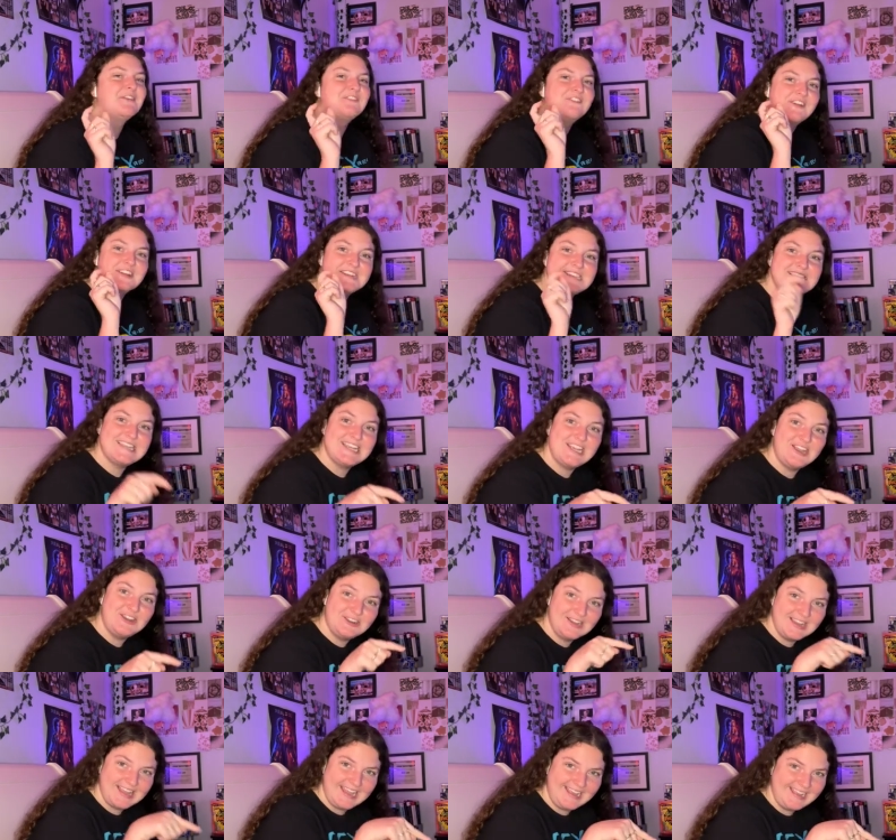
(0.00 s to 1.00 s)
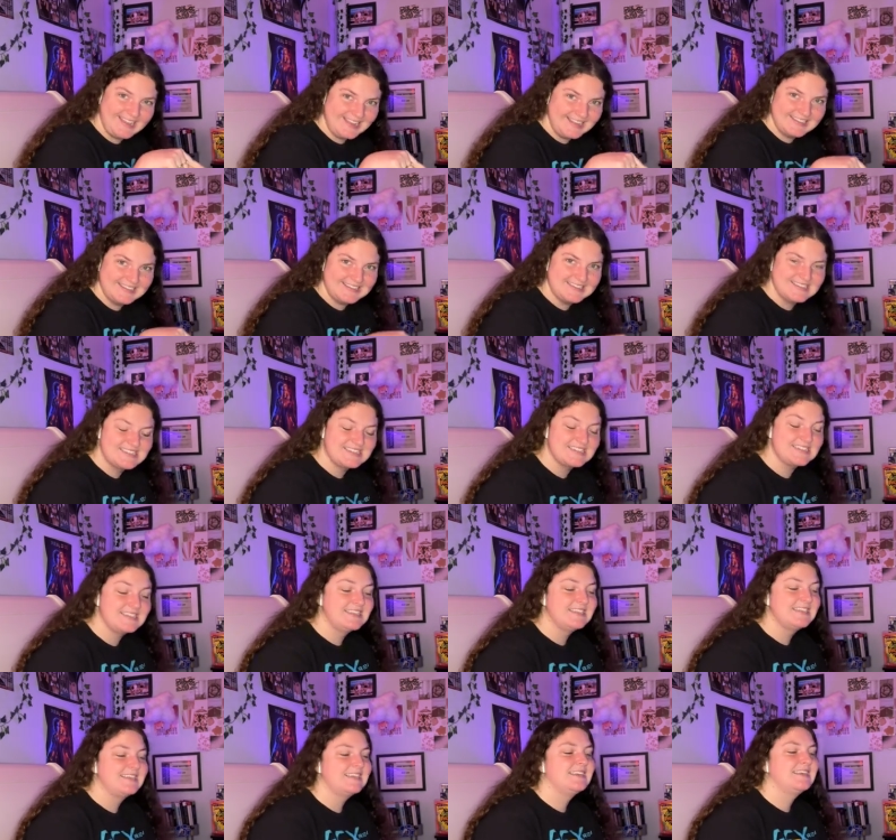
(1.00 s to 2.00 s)
Frontierland.
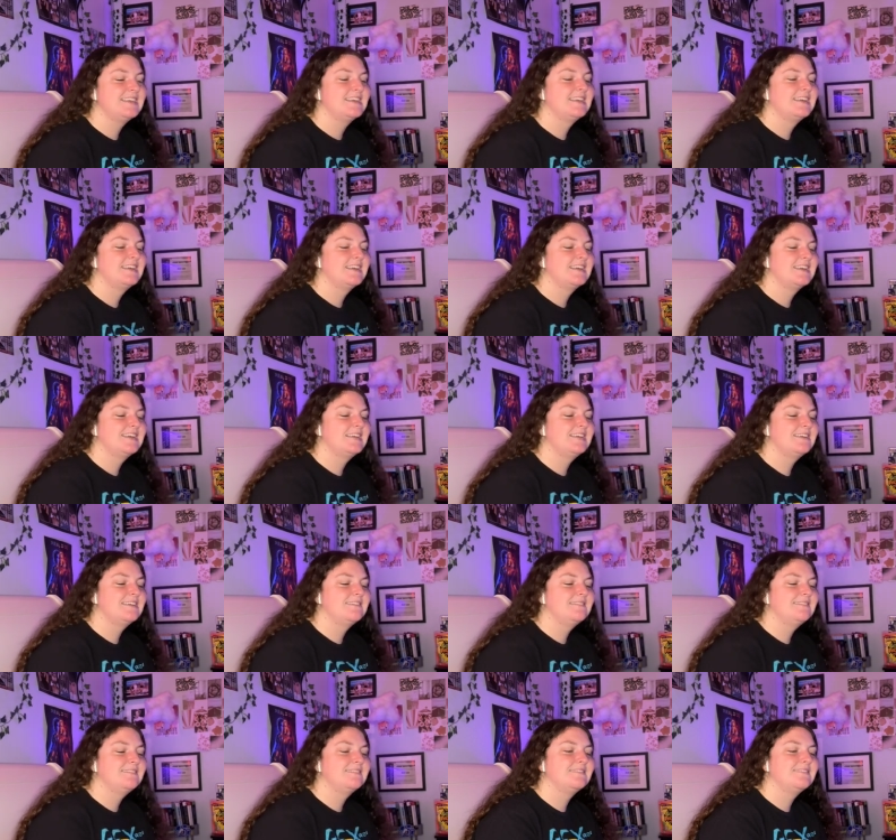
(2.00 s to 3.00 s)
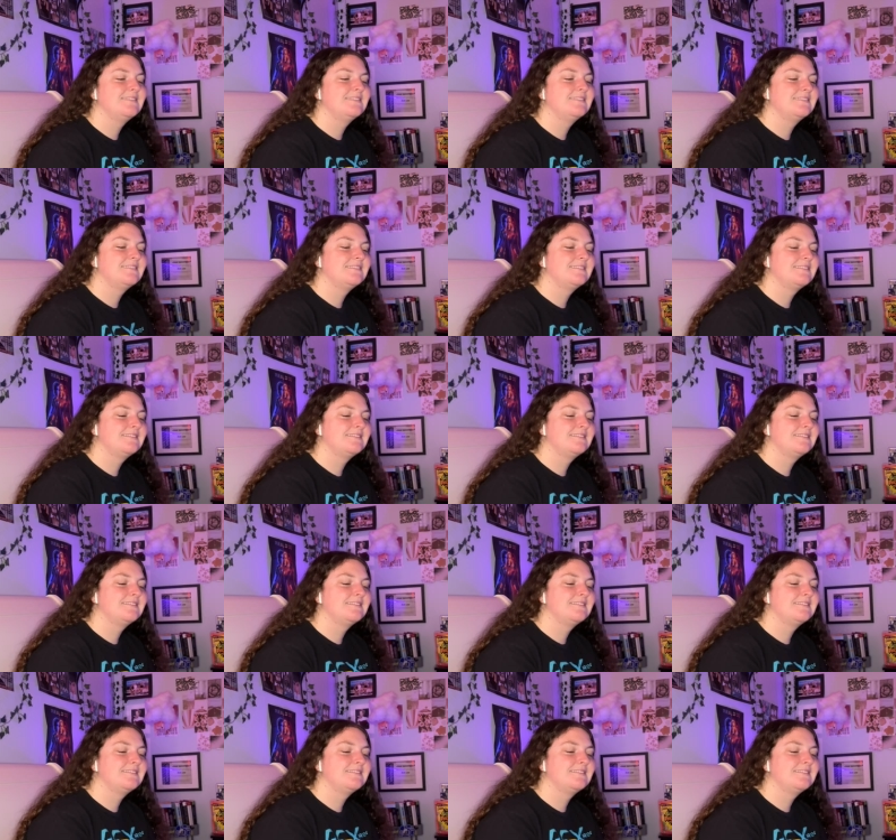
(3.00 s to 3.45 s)
Cool.